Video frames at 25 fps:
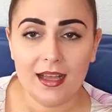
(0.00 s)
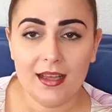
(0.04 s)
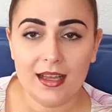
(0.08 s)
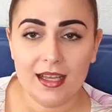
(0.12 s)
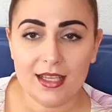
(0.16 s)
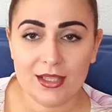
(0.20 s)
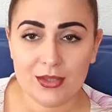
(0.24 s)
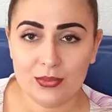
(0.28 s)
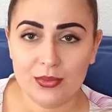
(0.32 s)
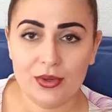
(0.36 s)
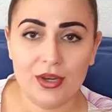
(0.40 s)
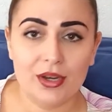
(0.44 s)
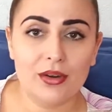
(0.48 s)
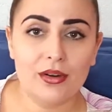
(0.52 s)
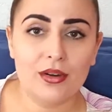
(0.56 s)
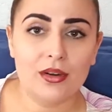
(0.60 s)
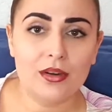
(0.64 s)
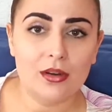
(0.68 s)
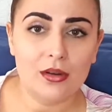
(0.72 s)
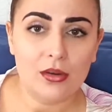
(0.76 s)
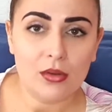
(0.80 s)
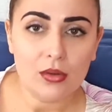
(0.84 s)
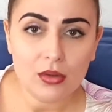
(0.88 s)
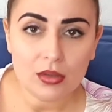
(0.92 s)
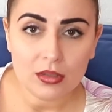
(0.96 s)
As we are
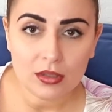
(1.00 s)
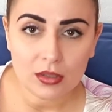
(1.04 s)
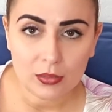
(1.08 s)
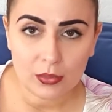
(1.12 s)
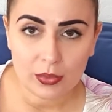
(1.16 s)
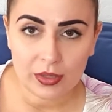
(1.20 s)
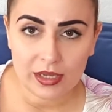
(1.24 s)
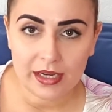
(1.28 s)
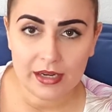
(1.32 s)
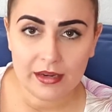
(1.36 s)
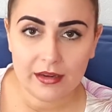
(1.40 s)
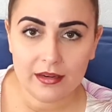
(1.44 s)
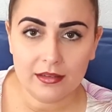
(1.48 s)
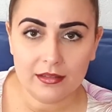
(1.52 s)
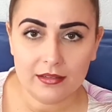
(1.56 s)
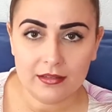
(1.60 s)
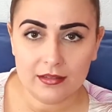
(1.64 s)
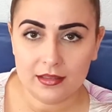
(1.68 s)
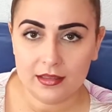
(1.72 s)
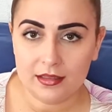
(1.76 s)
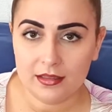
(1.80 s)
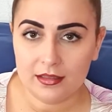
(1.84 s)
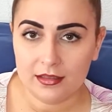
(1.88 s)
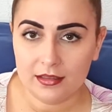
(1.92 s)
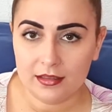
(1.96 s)
all aware,
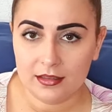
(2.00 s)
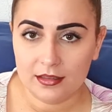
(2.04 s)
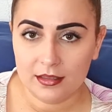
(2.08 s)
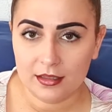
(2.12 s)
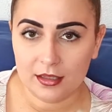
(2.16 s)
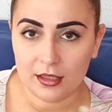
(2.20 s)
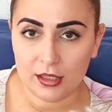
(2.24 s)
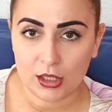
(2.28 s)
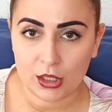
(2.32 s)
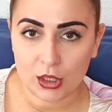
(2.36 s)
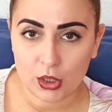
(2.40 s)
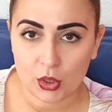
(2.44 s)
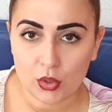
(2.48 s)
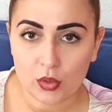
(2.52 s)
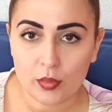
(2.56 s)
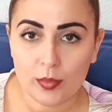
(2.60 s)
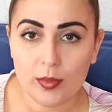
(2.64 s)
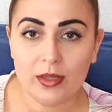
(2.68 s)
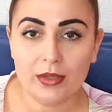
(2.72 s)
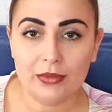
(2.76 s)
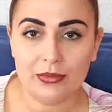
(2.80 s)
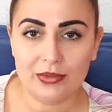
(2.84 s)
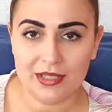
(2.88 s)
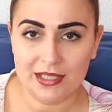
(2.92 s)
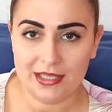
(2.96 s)
the
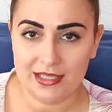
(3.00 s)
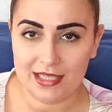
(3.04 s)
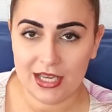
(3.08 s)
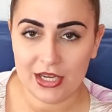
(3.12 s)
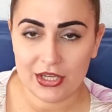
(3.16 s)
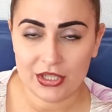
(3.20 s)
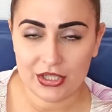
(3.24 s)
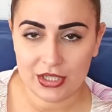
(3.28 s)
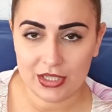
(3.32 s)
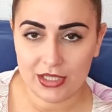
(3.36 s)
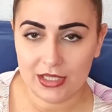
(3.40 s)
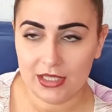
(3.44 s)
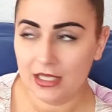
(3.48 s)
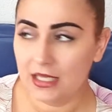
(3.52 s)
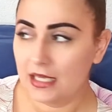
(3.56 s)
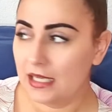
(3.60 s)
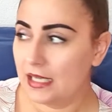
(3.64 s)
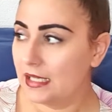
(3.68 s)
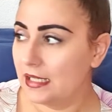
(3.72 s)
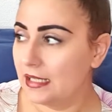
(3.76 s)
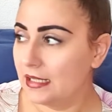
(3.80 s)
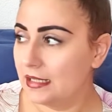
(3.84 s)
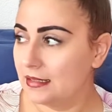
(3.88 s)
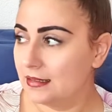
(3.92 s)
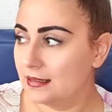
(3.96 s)
global recession
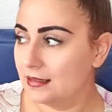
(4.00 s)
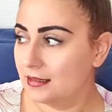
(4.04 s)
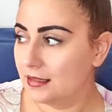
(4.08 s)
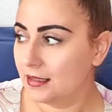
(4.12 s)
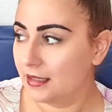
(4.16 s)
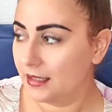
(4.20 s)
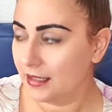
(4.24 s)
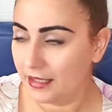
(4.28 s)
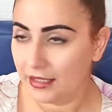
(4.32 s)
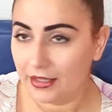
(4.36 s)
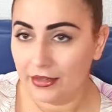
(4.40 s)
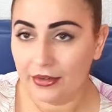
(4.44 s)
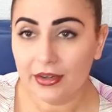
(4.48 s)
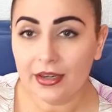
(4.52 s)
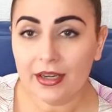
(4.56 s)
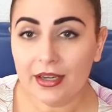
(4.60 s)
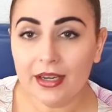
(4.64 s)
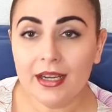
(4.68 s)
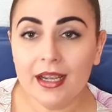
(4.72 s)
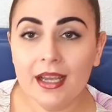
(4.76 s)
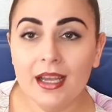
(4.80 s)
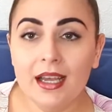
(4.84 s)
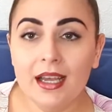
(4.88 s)
is here